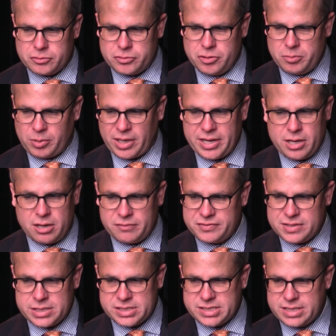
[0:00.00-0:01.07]
2 playoff
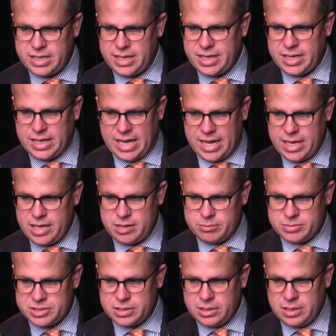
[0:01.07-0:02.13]
seeding
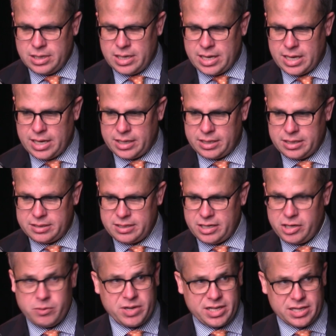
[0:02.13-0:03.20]
games, and
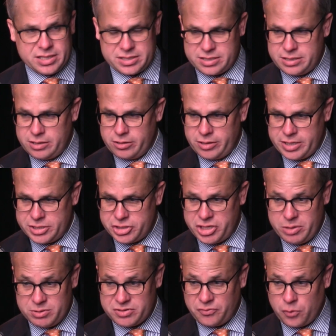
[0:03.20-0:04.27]
continuing this series, she
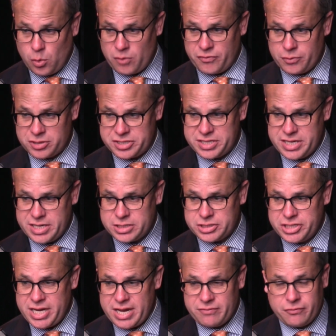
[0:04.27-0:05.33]
was 4 for 6.
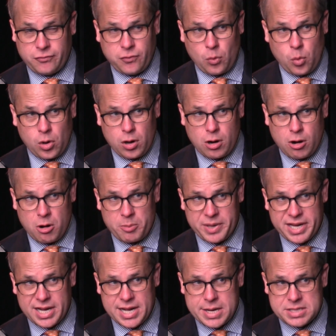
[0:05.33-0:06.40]
She had 4
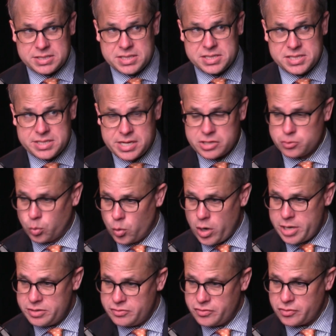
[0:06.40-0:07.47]
RBIs and 6
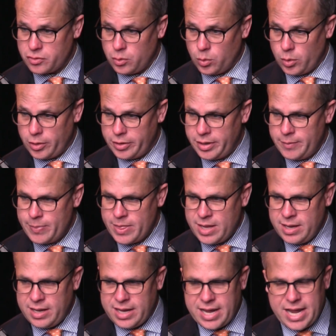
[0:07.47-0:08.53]
runs scored,
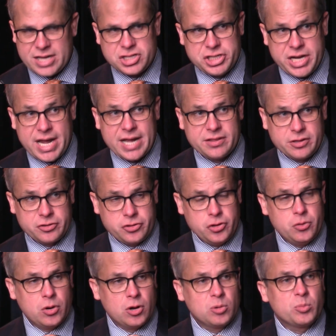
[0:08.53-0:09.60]
and she had the
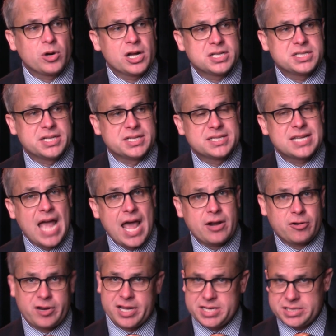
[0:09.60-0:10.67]
2 home runs in
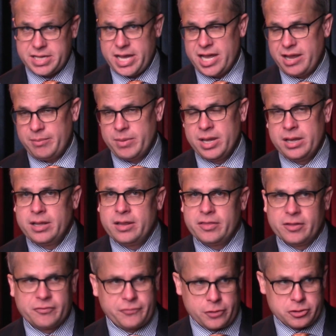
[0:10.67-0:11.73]
Saturday's game.
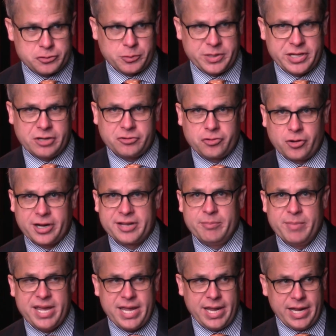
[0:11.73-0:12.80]
The first one that tricked
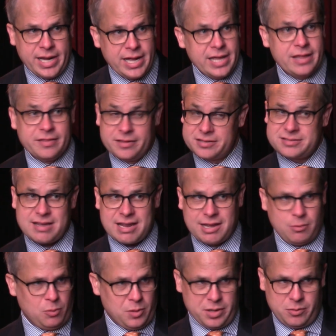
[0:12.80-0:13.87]
me, the
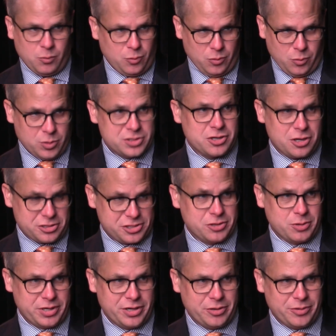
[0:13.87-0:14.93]
second one was
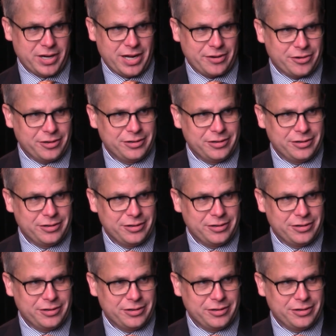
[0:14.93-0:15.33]
also a no-doubter.